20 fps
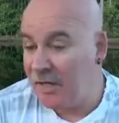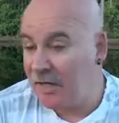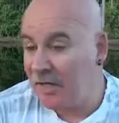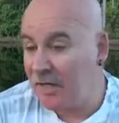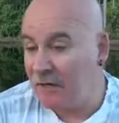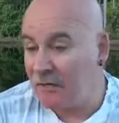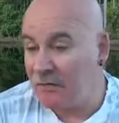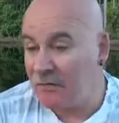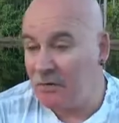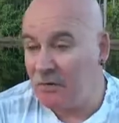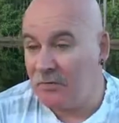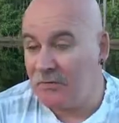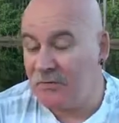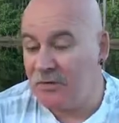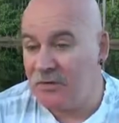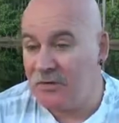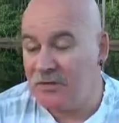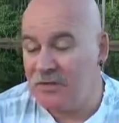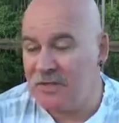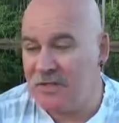I don't know if
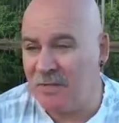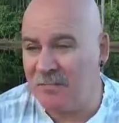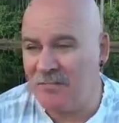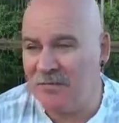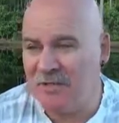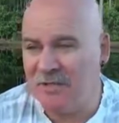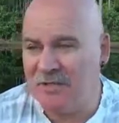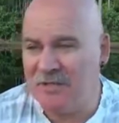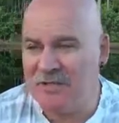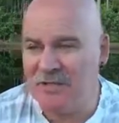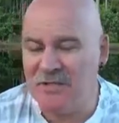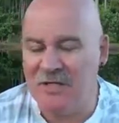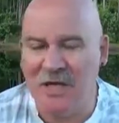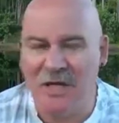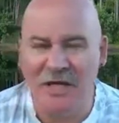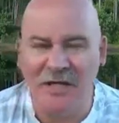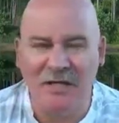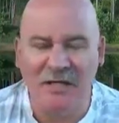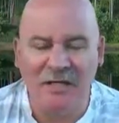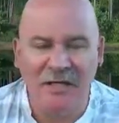this is something that's
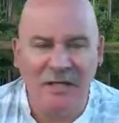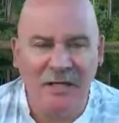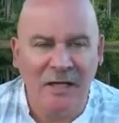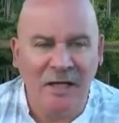done